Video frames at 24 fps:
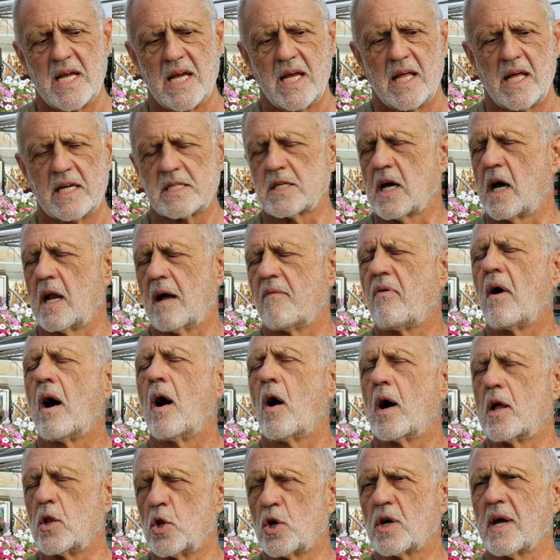that's kind of how
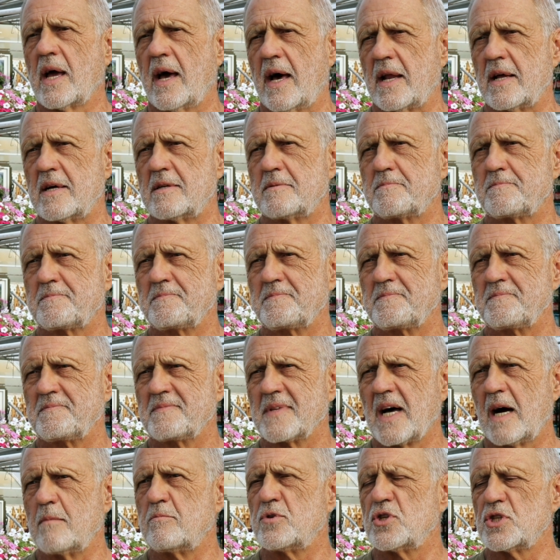I look at it.
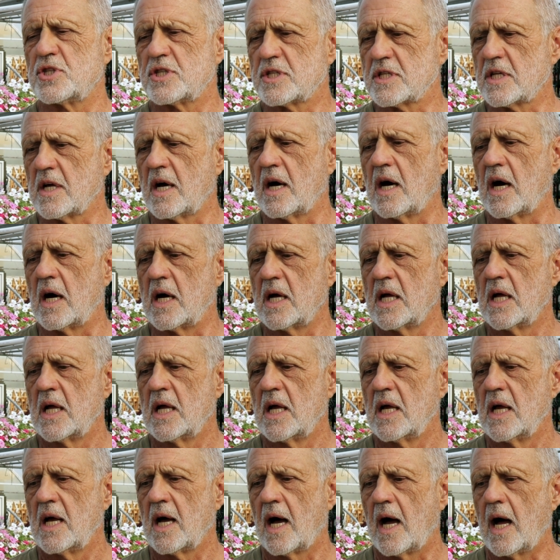
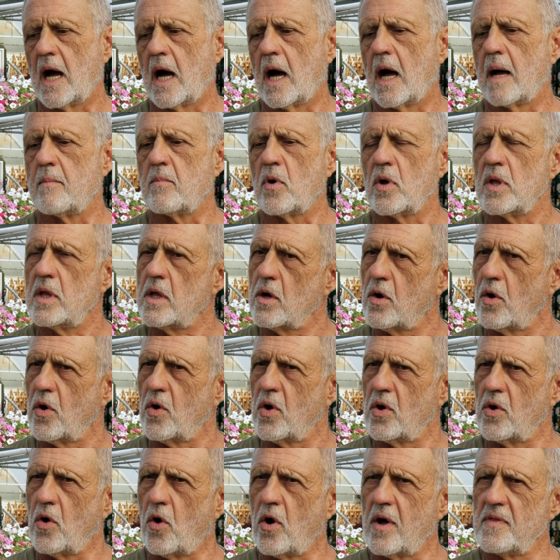I'm
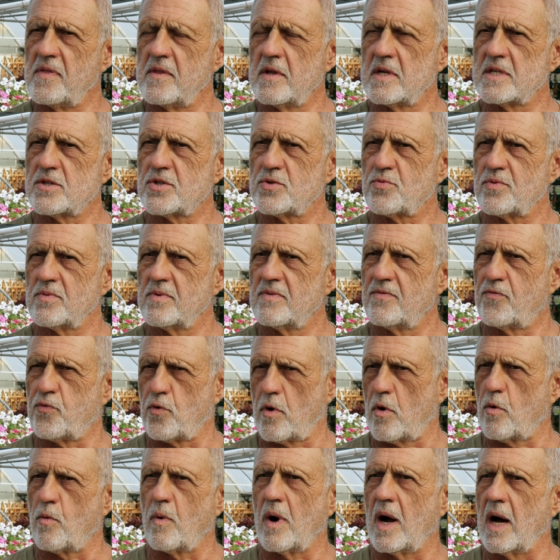on this
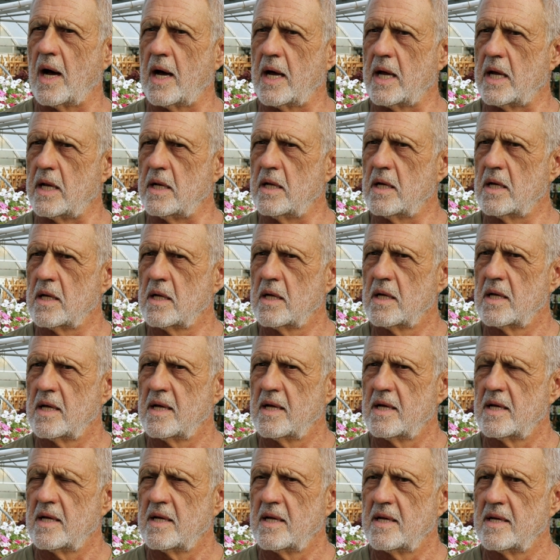for a ride,
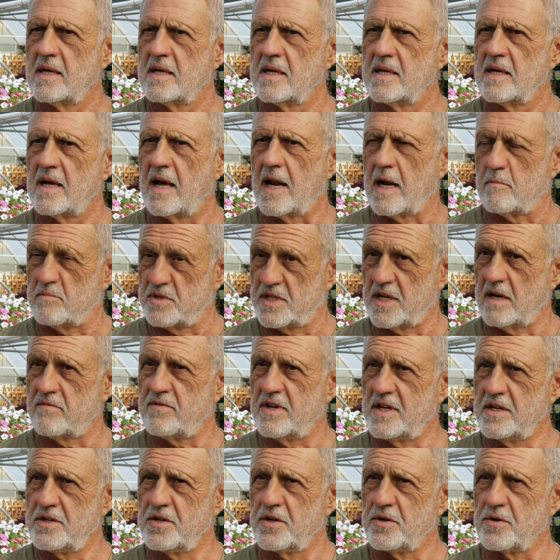and I'm
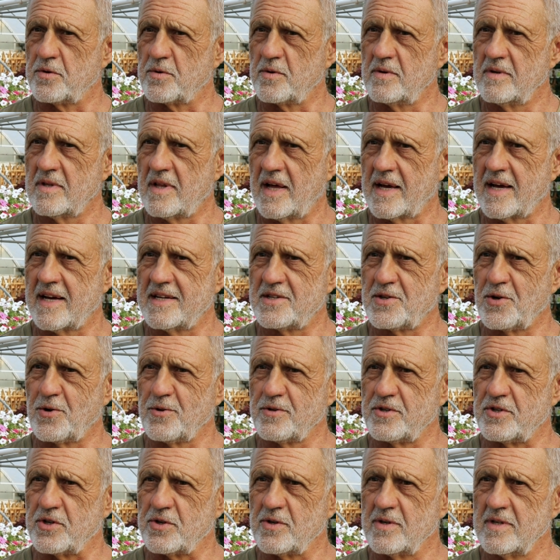72, like I
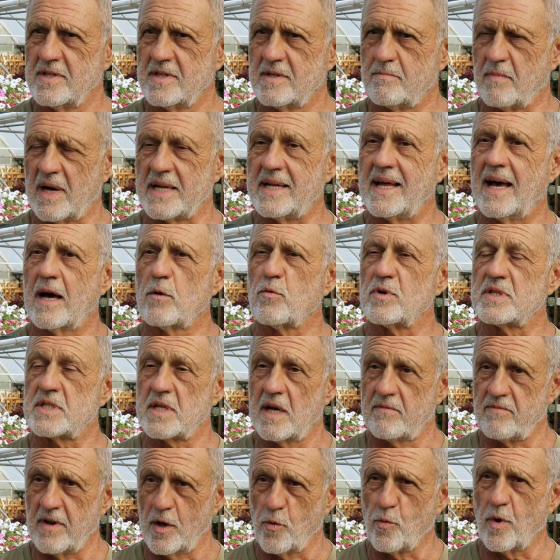told you. My dad was
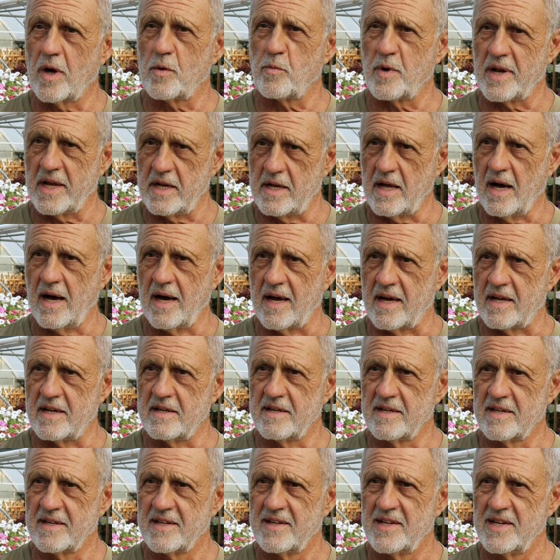71 when he died.
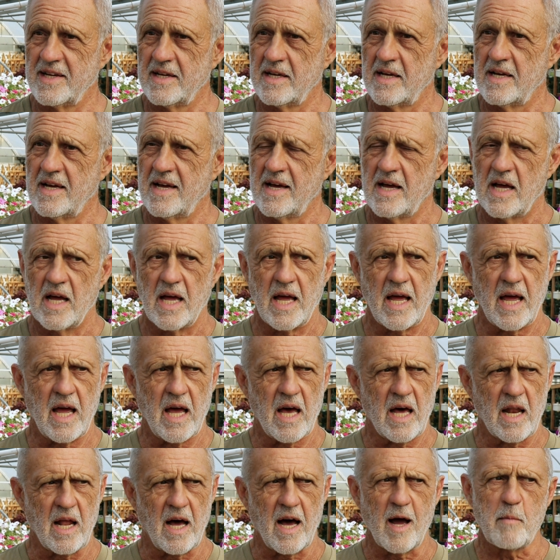
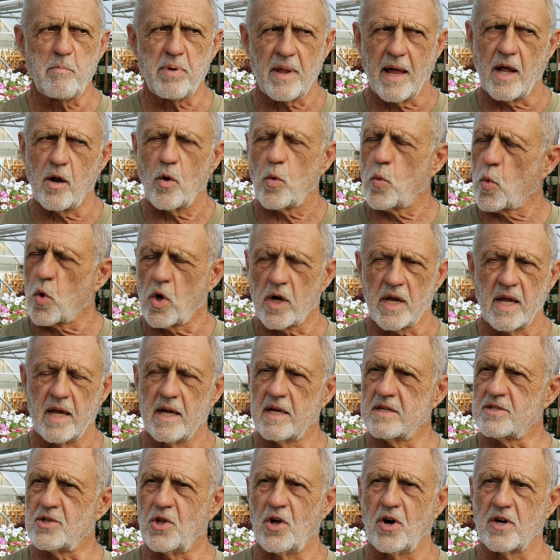And I plan on
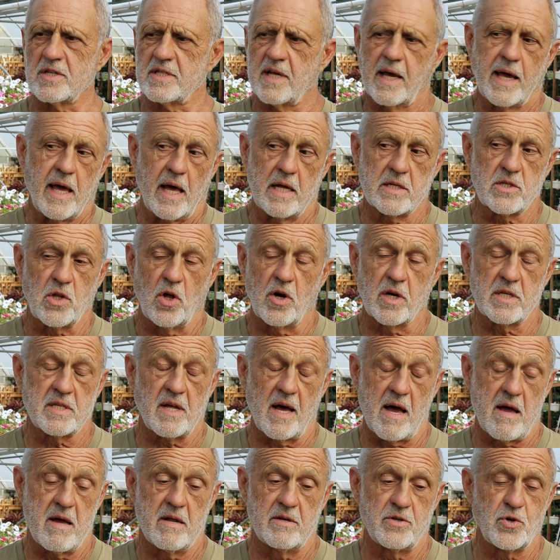working as long as I can, as long as
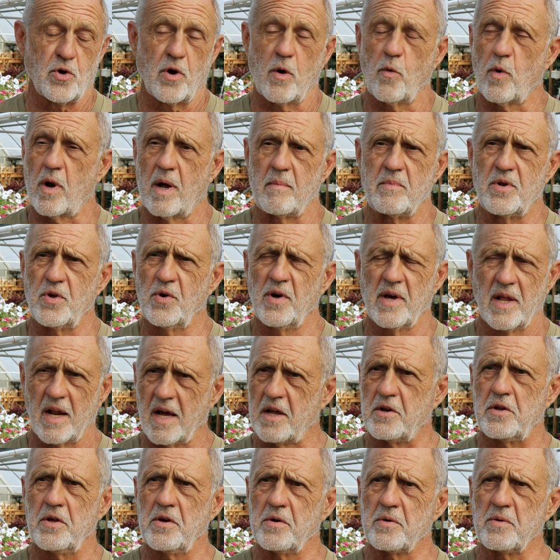I enjoy what I'm doing, and
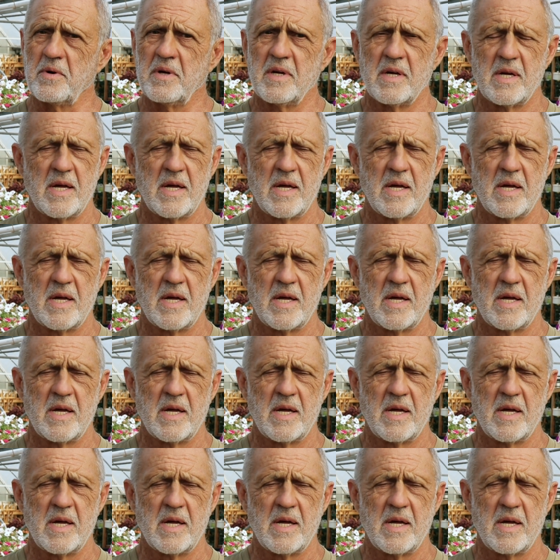I do,